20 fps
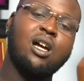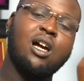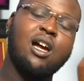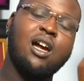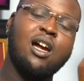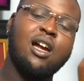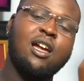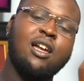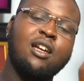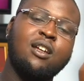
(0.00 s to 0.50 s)

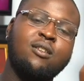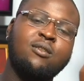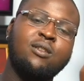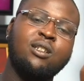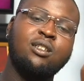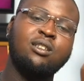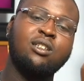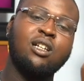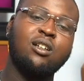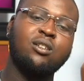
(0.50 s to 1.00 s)
I
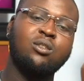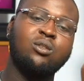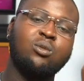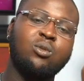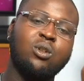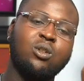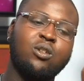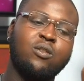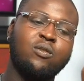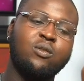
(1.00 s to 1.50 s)
reached out to
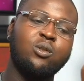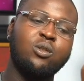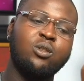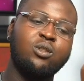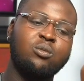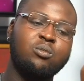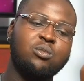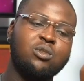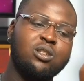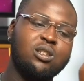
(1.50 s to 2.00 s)
one of
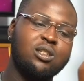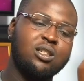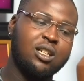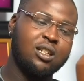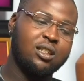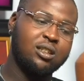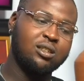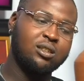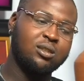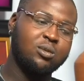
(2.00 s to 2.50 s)
those
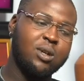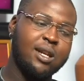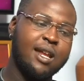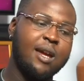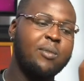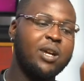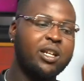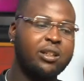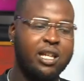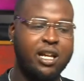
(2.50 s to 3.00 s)
musicians when
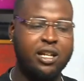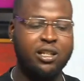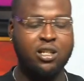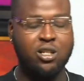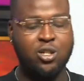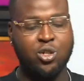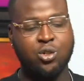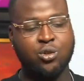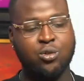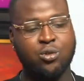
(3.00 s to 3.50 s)
I met her
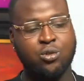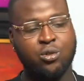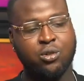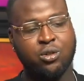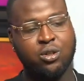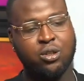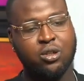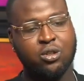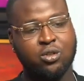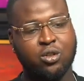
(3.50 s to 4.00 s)
in a show
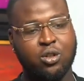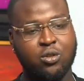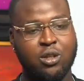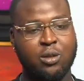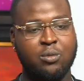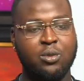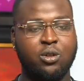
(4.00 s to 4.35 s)
somewhere,